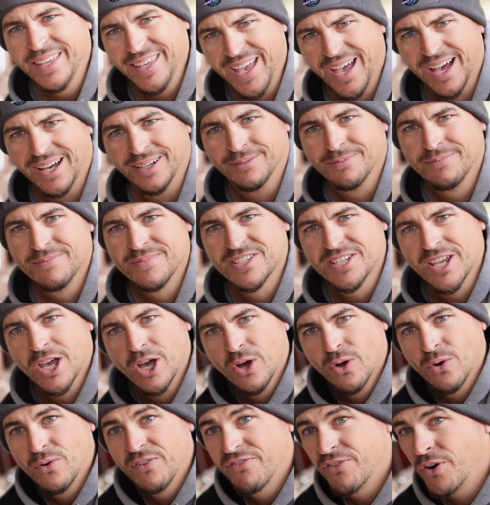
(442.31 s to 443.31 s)
Yeah,
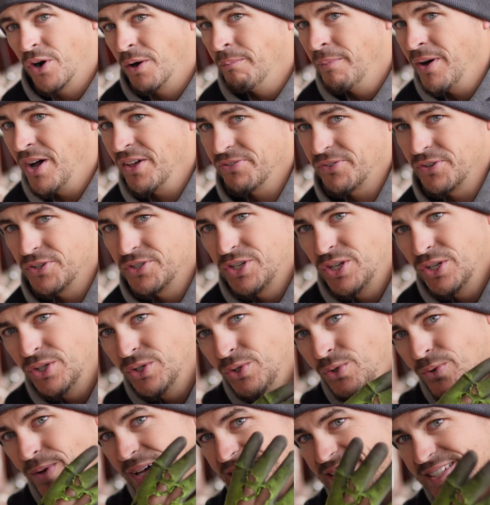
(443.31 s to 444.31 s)
so for a month or
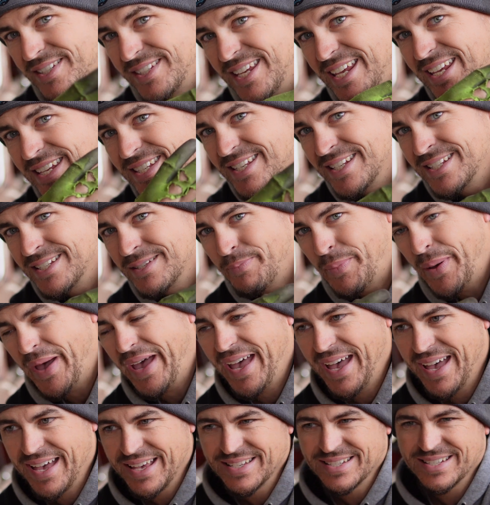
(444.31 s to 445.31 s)
two as seasons
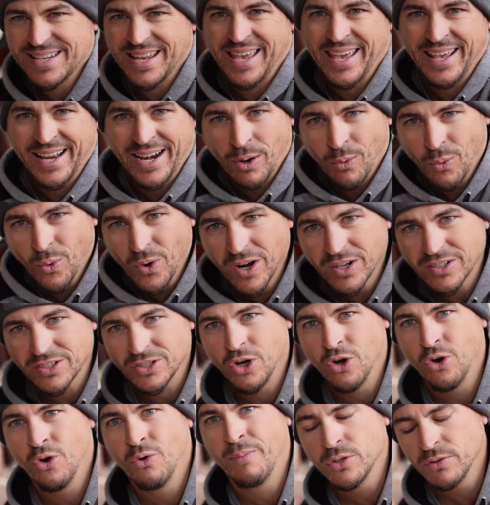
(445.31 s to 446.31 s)
passed and I worked
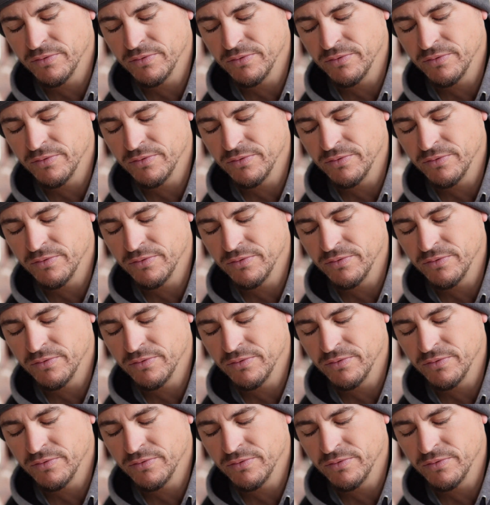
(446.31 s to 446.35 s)
on